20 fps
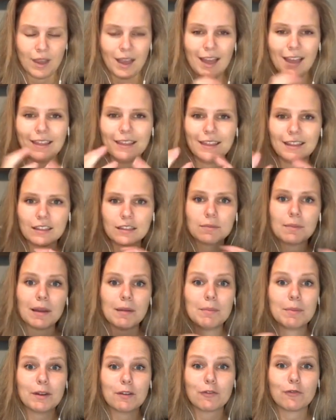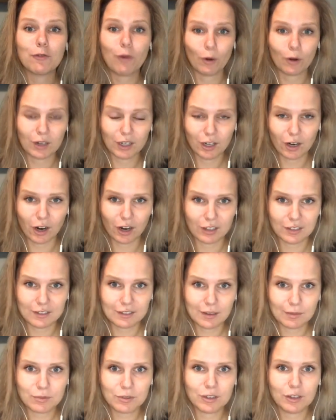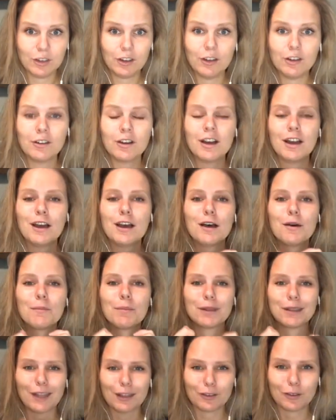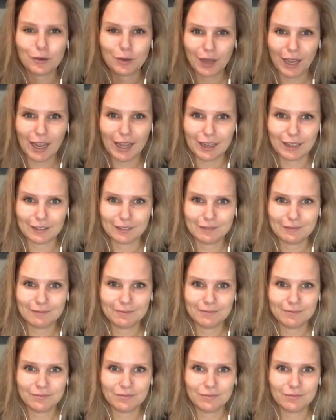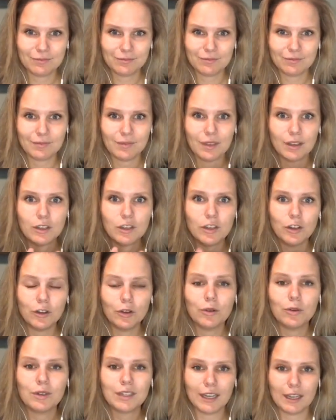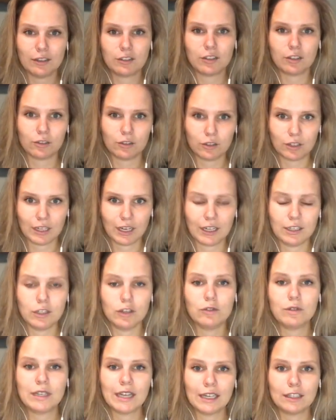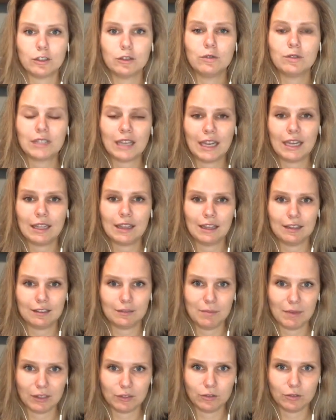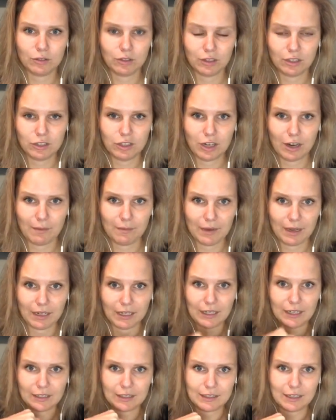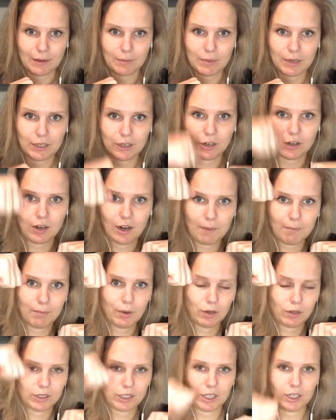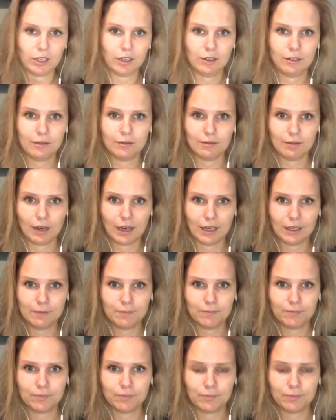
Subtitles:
And this might be a foreign concept to you, but that's okay. You get to learn it. You get to take this muscle to the gym, and it gets to get bigger and bulkier, right?